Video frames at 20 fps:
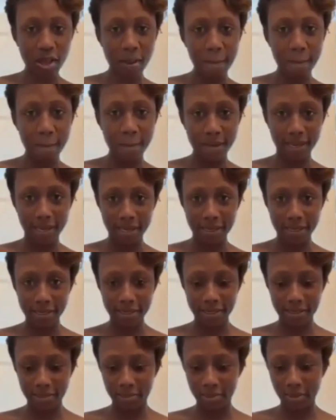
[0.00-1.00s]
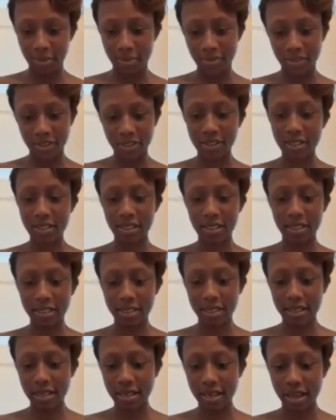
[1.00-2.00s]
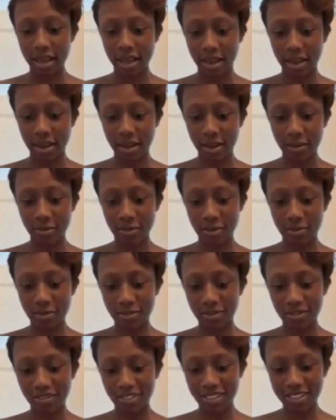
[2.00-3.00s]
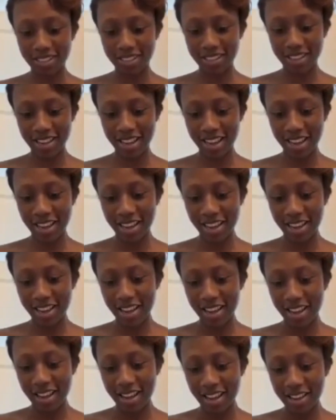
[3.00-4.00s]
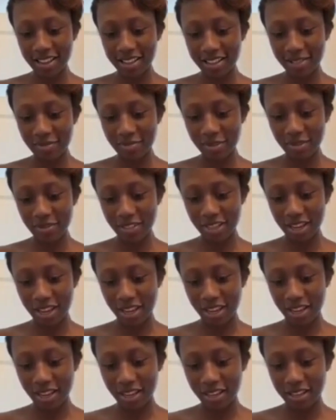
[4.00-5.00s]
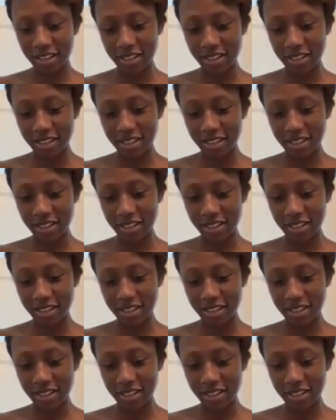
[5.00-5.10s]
But we eventually did, and we're moving today, and it's a move day.